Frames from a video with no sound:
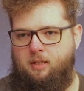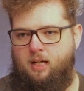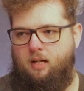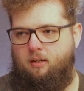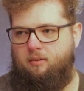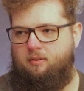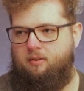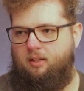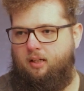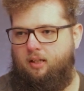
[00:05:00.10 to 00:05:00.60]
me
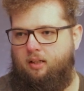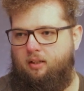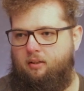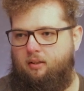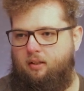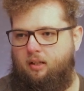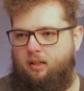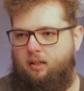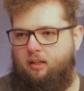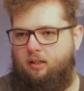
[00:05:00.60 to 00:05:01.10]
out
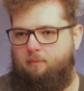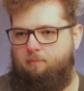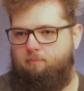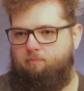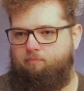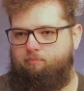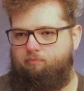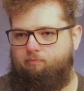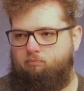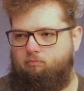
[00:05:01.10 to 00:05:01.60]
saying,
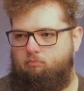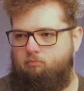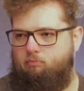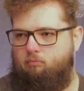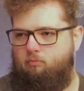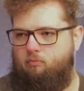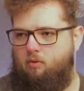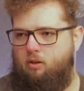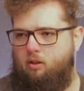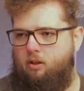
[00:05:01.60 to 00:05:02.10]

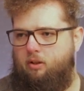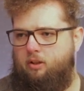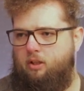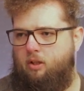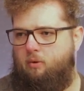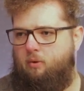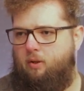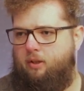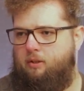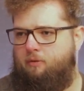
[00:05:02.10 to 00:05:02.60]

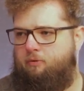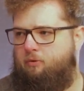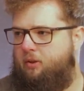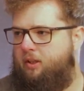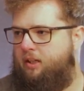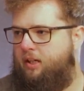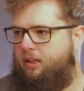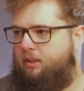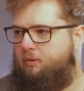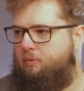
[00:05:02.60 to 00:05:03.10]
yo, are you
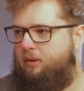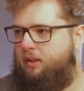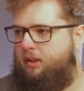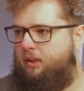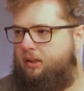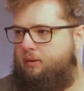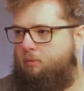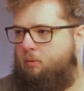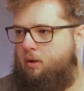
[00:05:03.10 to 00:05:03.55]
free next week?